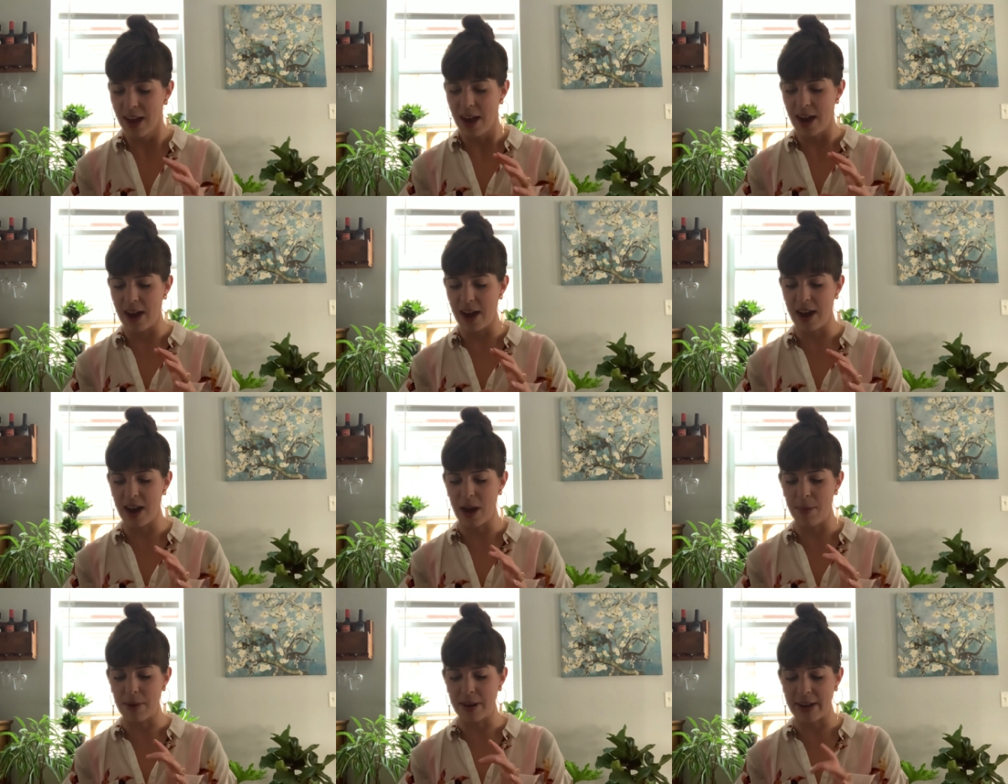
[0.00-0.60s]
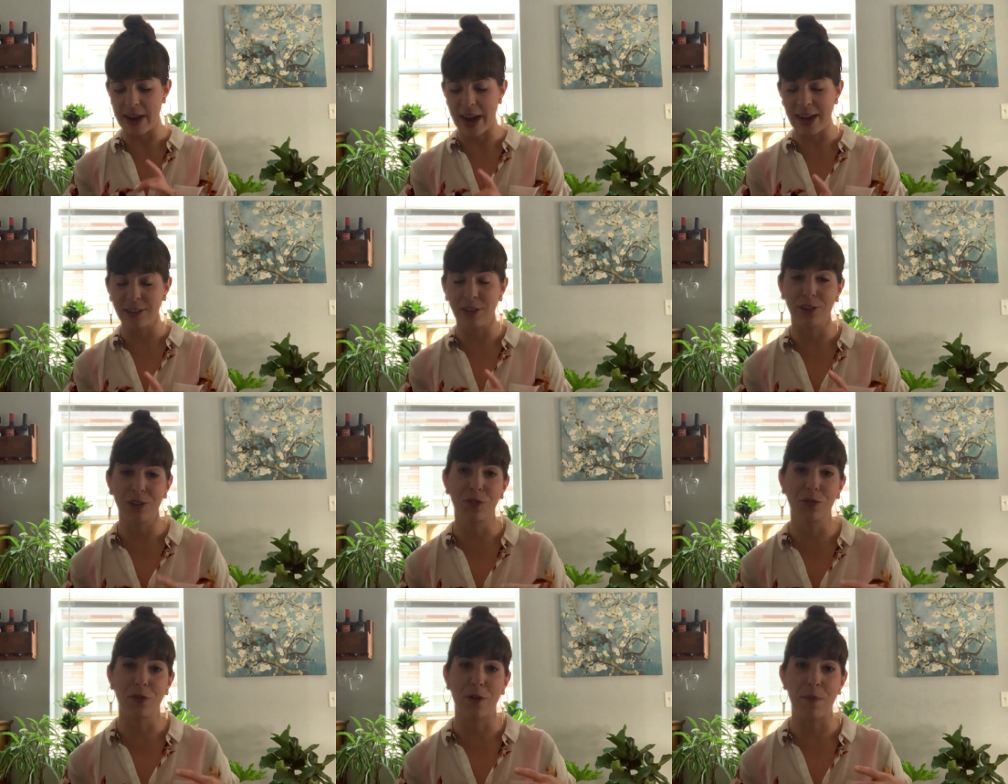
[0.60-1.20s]
And not
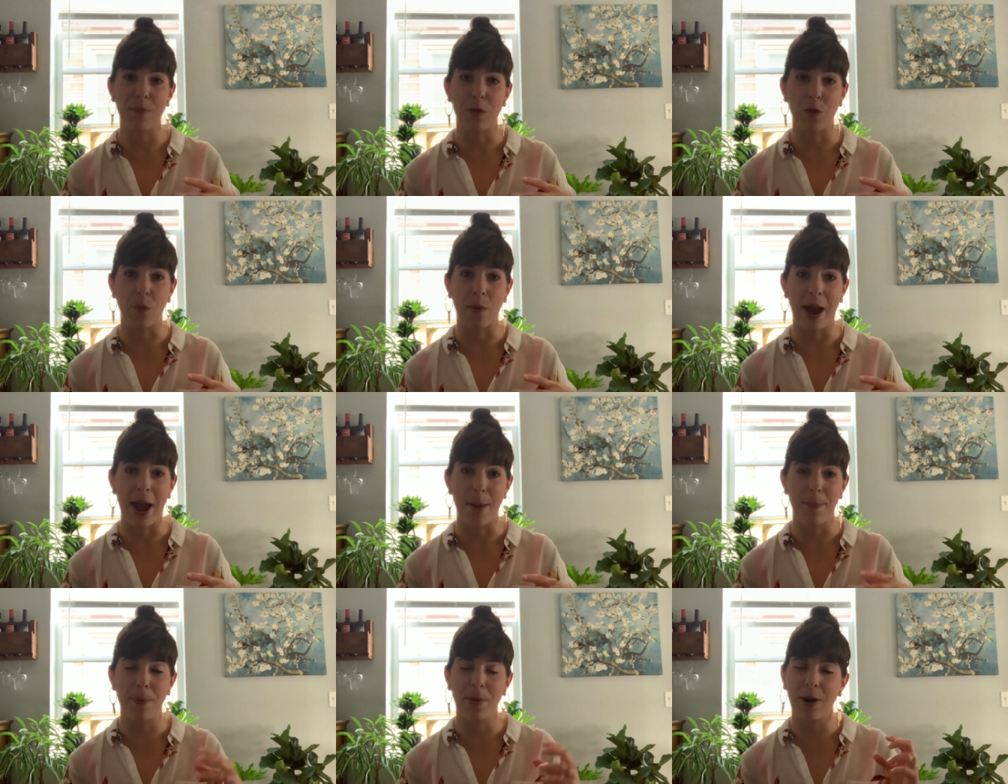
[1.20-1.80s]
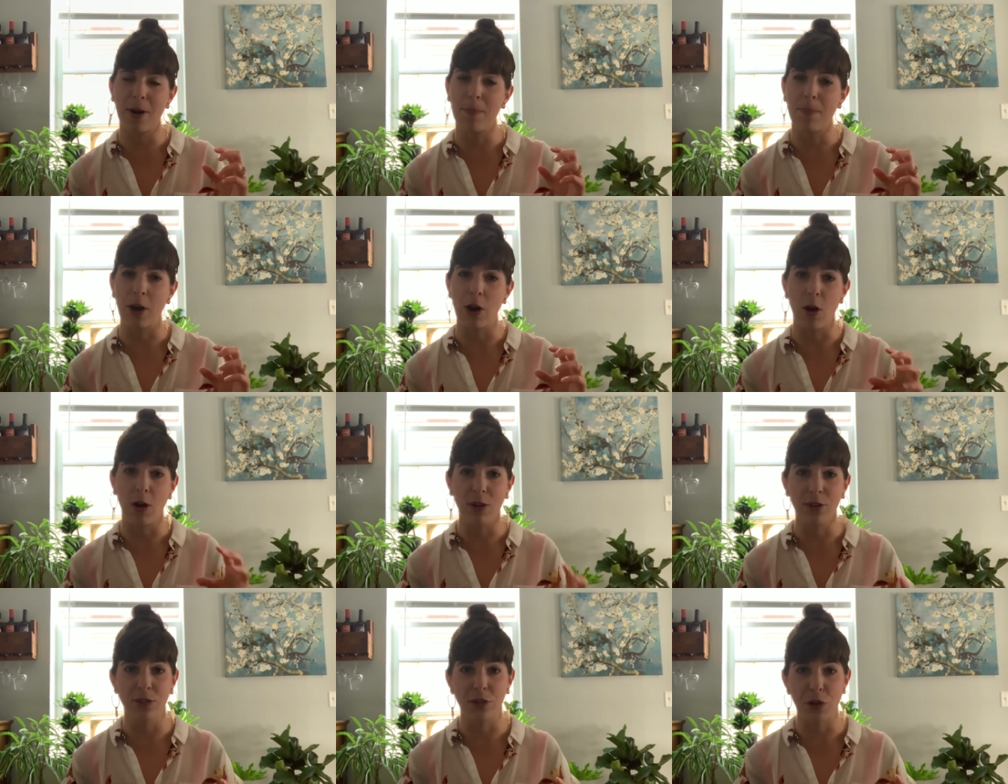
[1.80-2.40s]
just from the wrapper, but
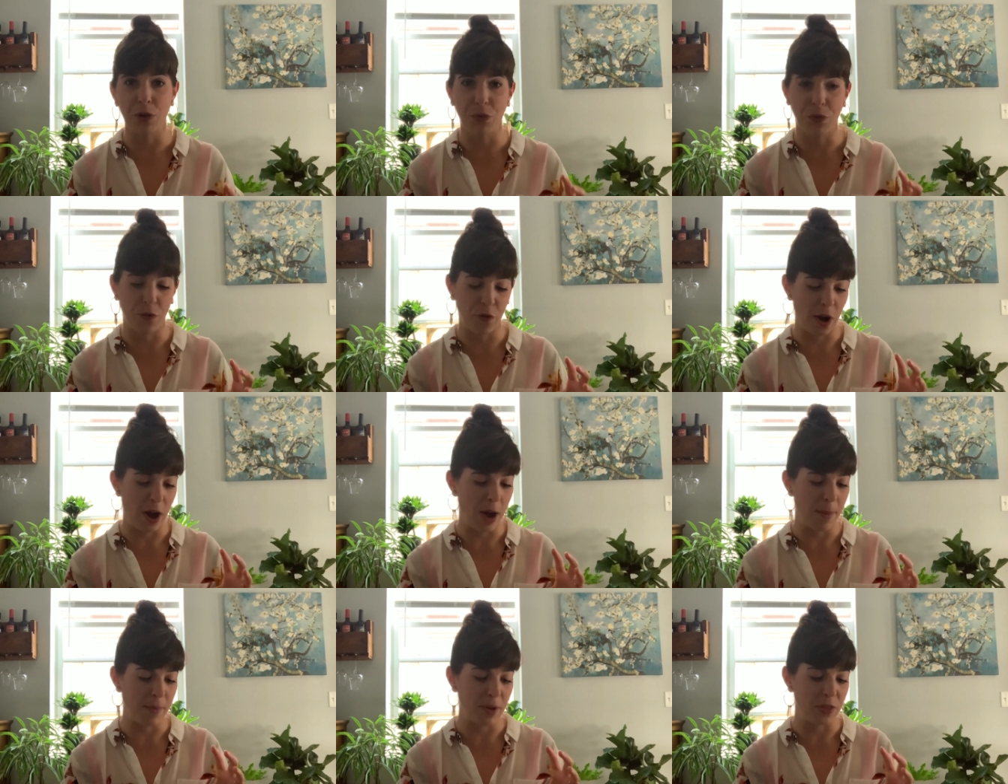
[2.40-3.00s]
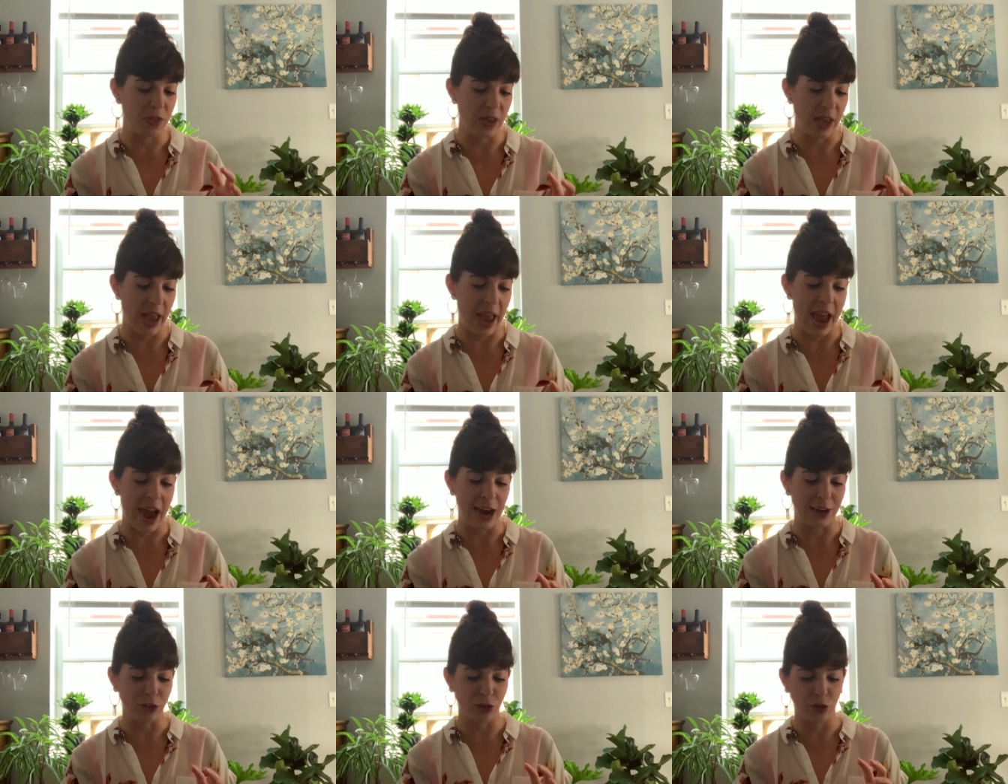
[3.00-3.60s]
also from the
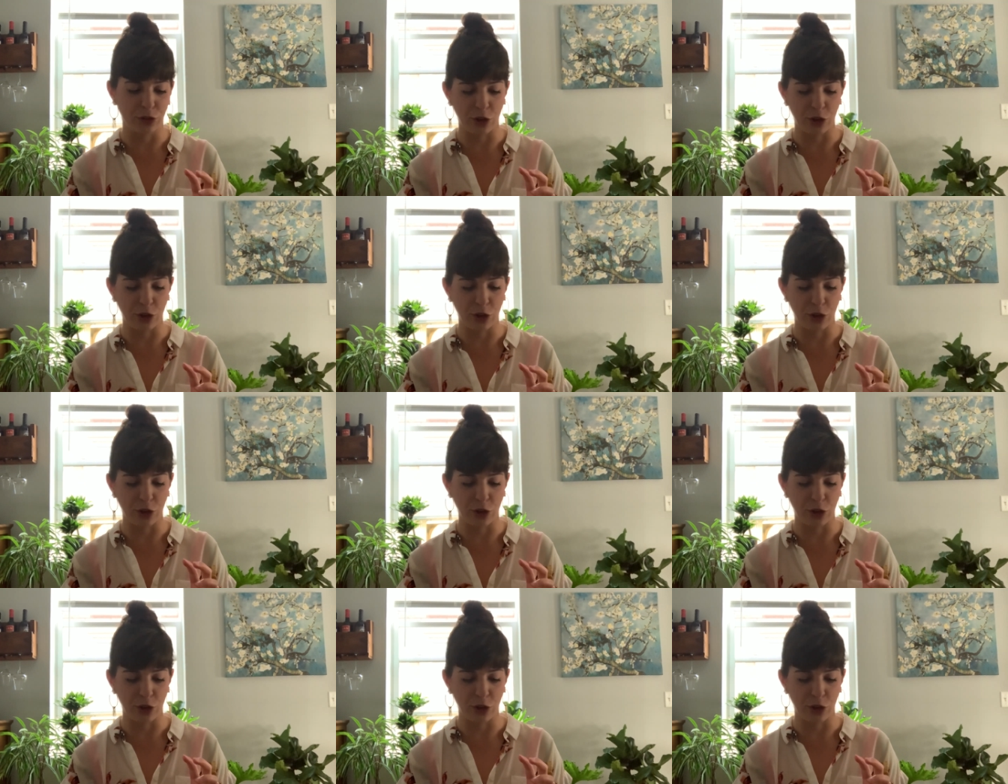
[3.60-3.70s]
ash.